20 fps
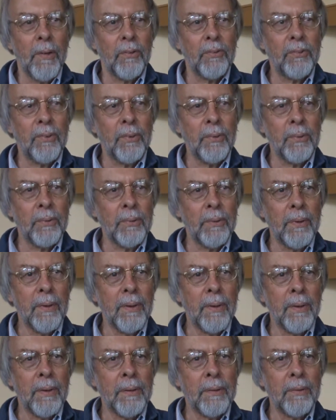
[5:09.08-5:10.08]
So
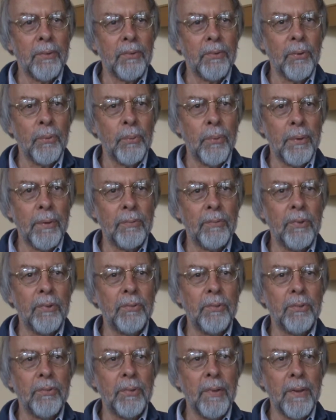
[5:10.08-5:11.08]
World of
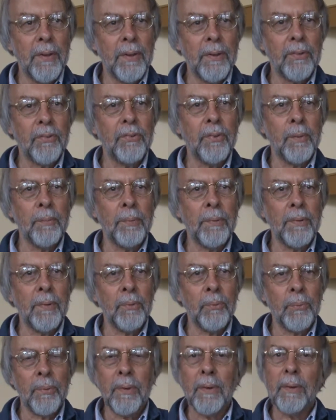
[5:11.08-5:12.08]
Teacher Training is something
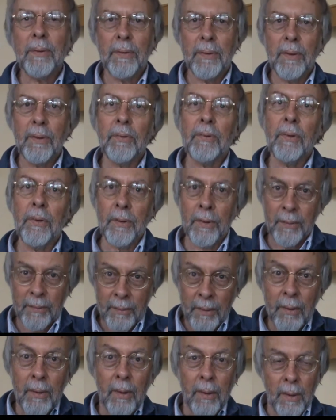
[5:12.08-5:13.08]
that we
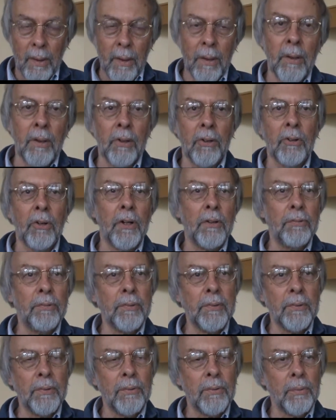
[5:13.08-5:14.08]
are
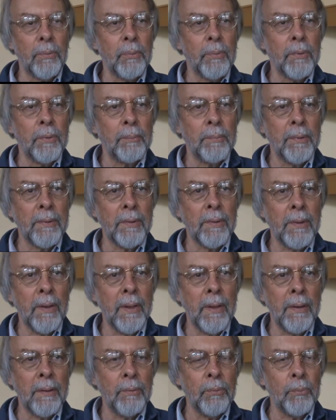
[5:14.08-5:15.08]
offering to the world.
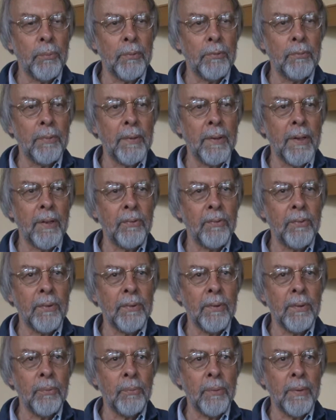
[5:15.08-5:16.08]
And we're
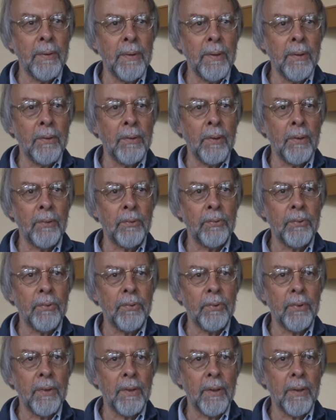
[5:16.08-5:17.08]
realizing that we need also
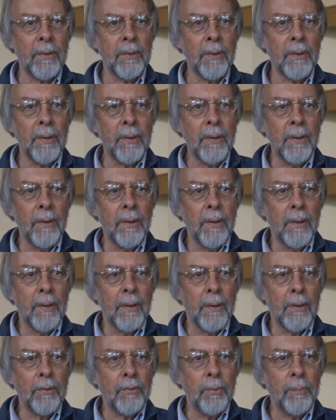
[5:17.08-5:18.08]
to get
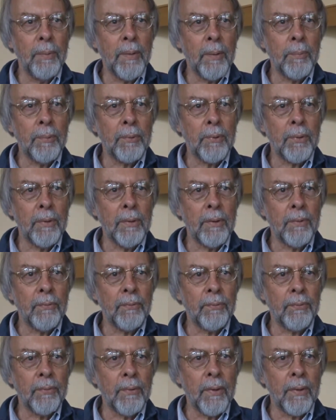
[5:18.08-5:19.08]
to be able to give
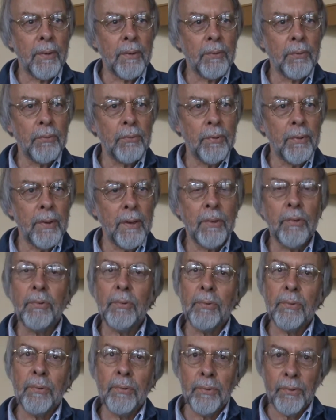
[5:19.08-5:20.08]

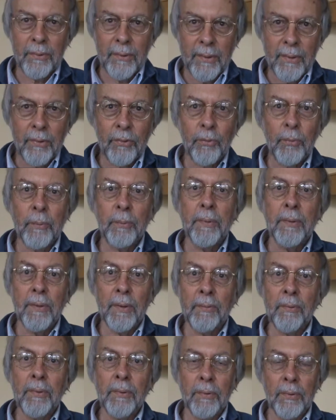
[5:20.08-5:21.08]
credentialed degrees. We've been
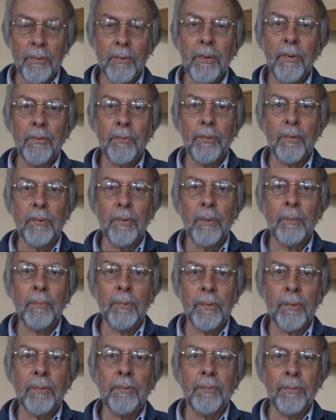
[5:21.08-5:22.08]
giving degrees for a
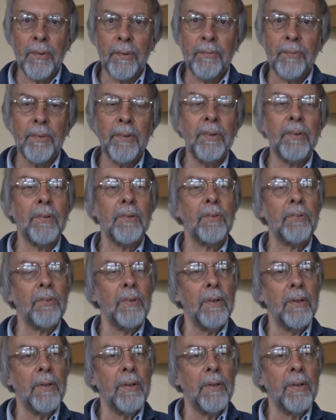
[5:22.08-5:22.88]
number of years.